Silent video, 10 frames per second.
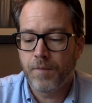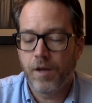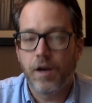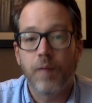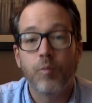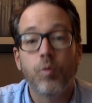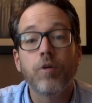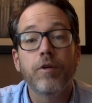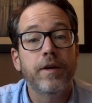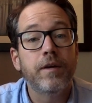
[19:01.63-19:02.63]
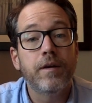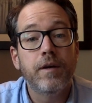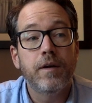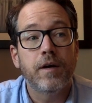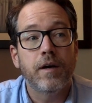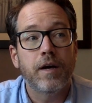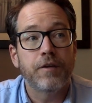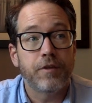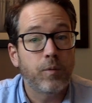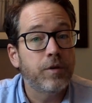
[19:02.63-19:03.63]
And I'm worried, uh,
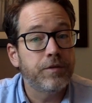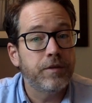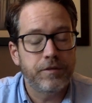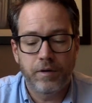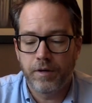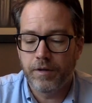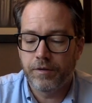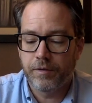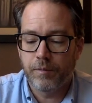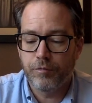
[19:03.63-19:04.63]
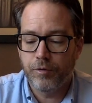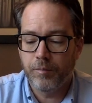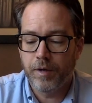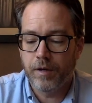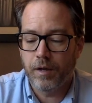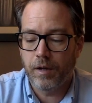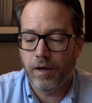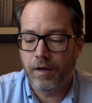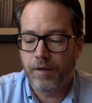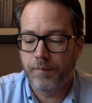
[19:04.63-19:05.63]
as I was on Sunday, that some of you might not
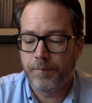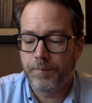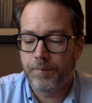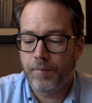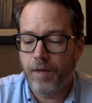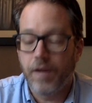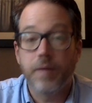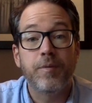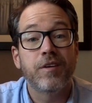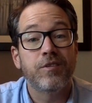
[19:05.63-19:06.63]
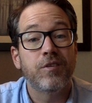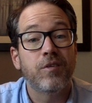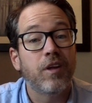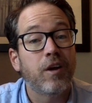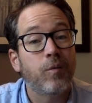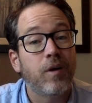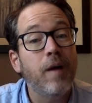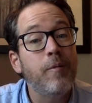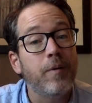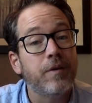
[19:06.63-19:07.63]
like it. And that because you don't like what
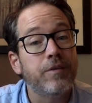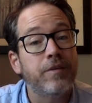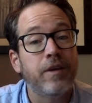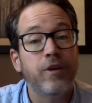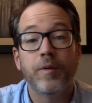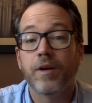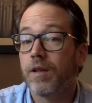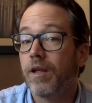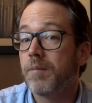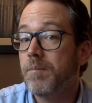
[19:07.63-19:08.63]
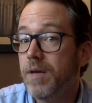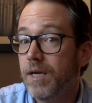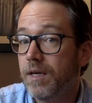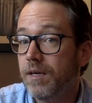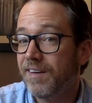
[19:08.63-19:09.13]
I'm about to say, you may not like me,